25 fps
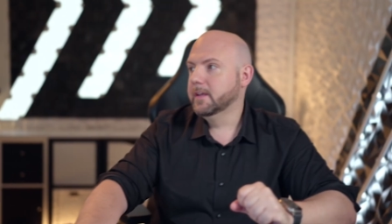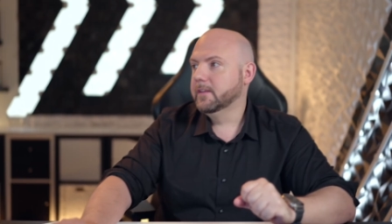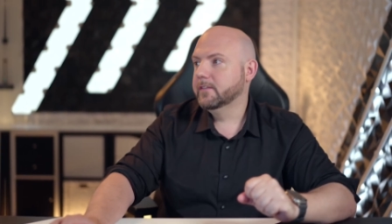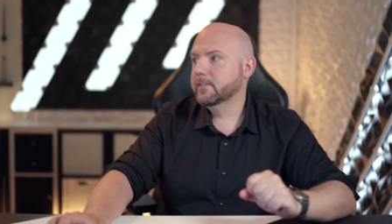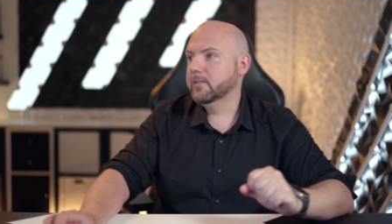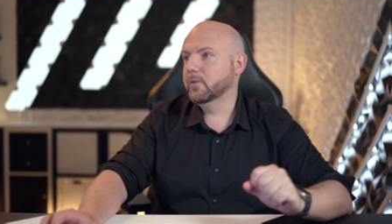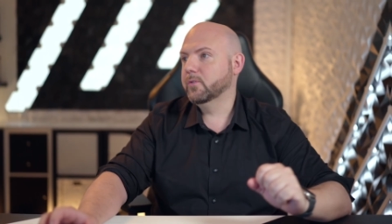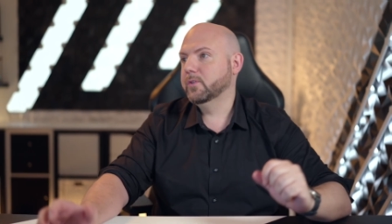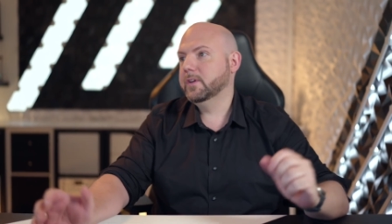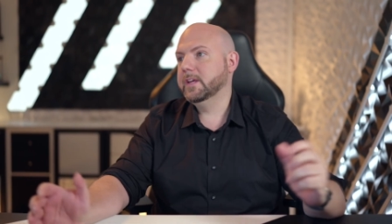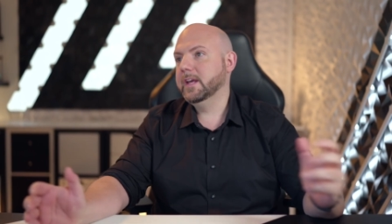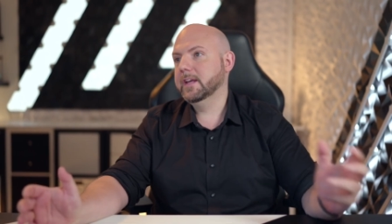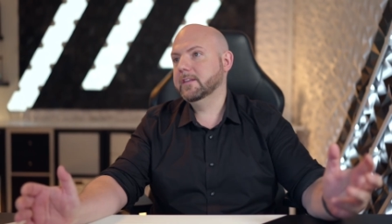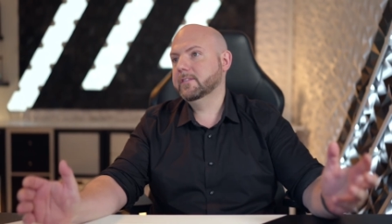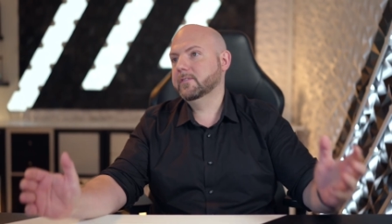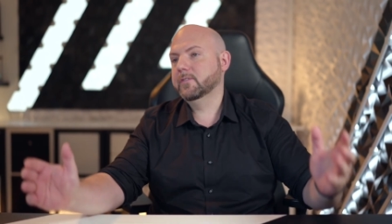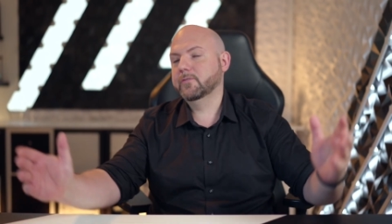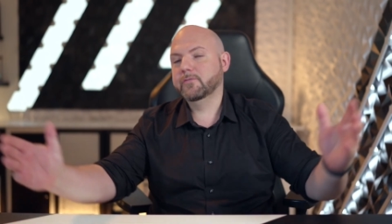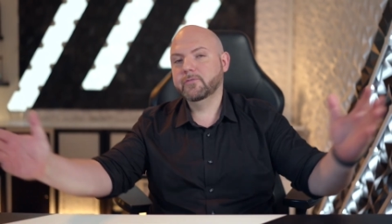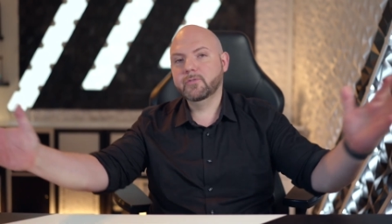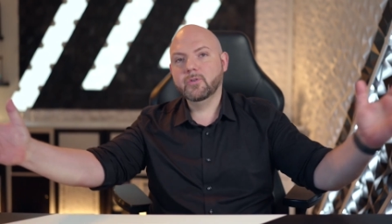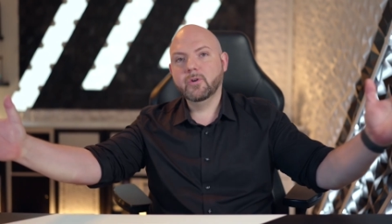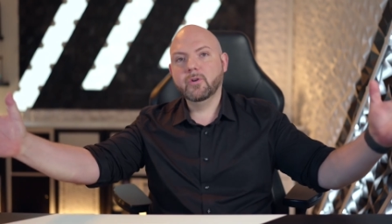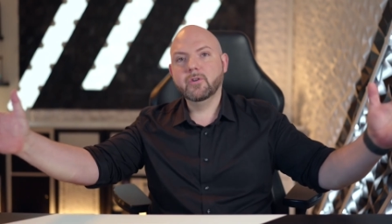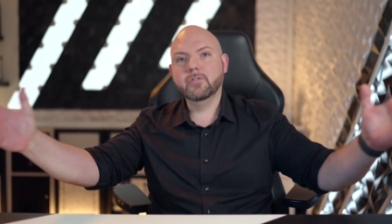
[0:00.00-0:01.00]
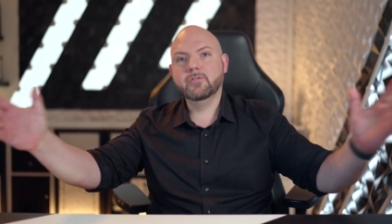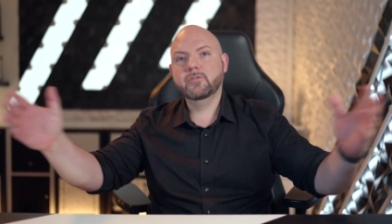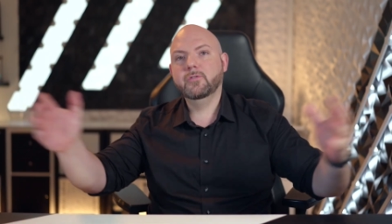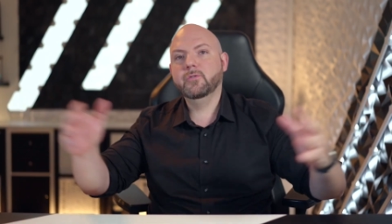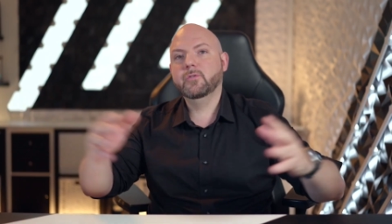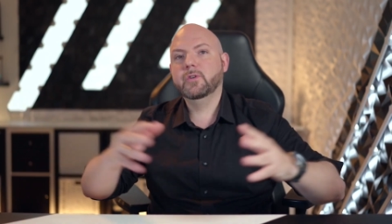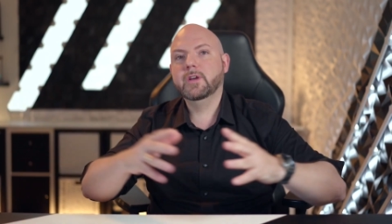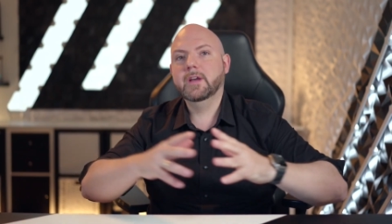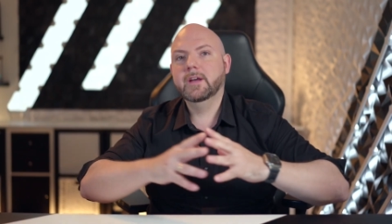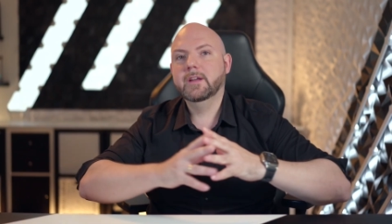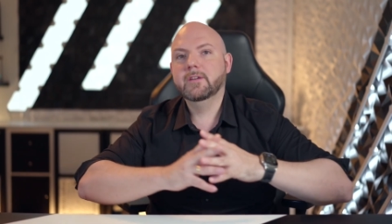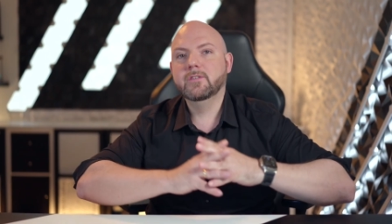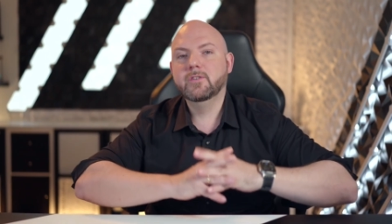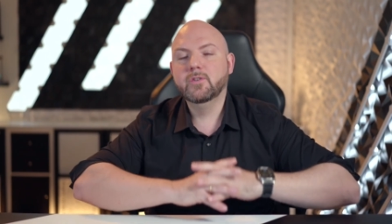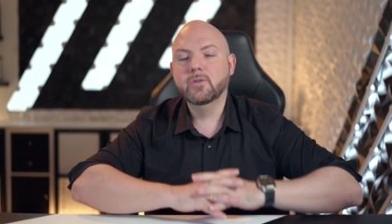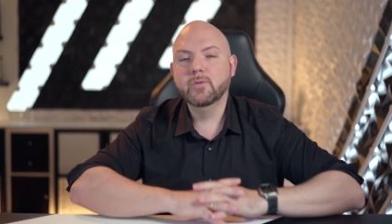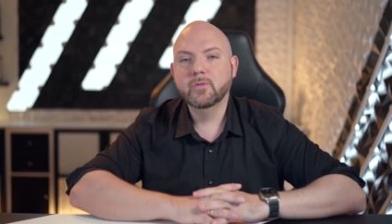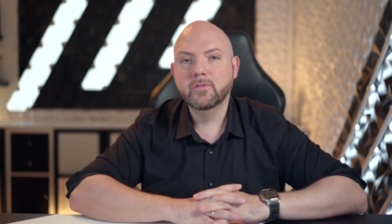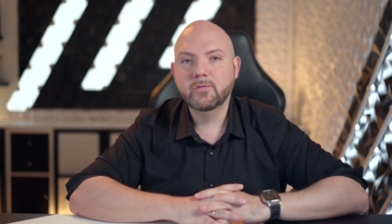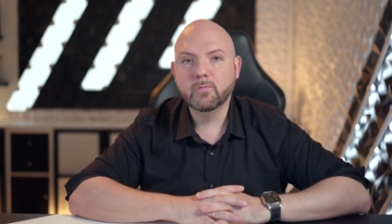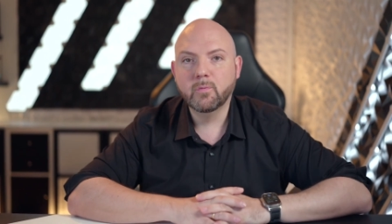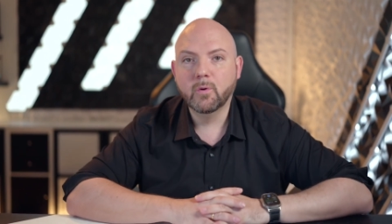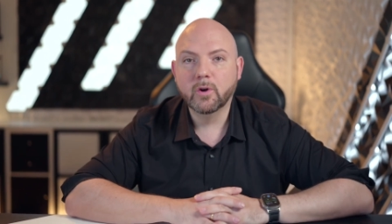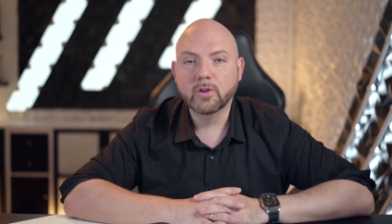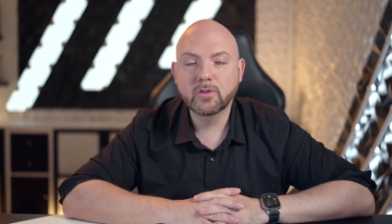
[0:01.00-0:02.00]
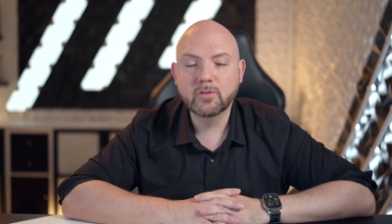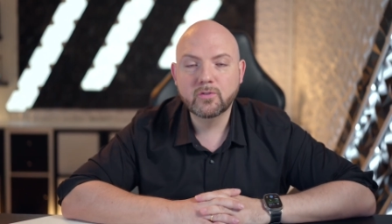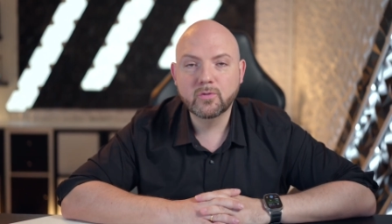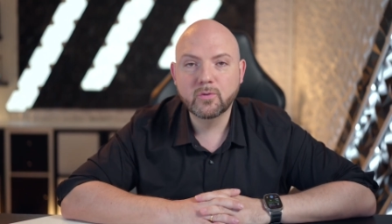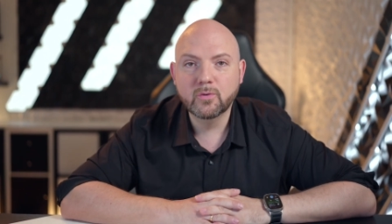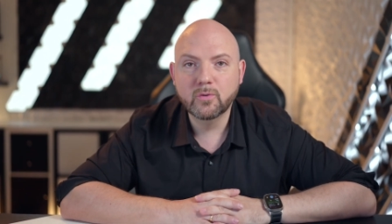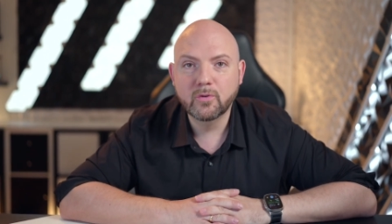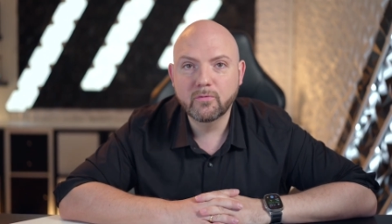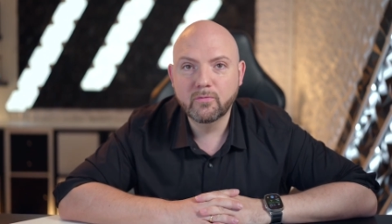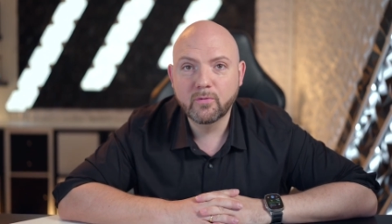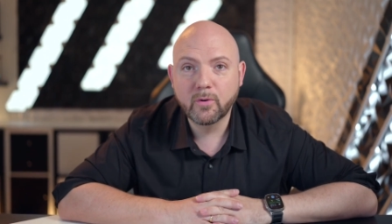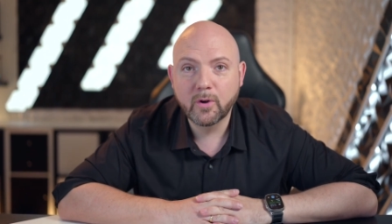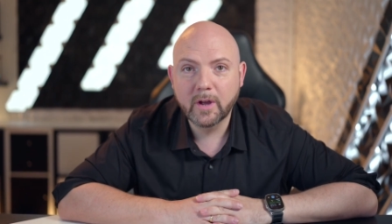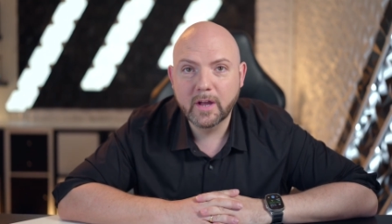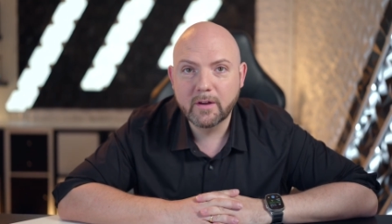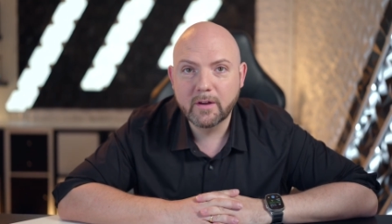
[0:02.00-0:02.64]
So yes, of course, you can use one tool for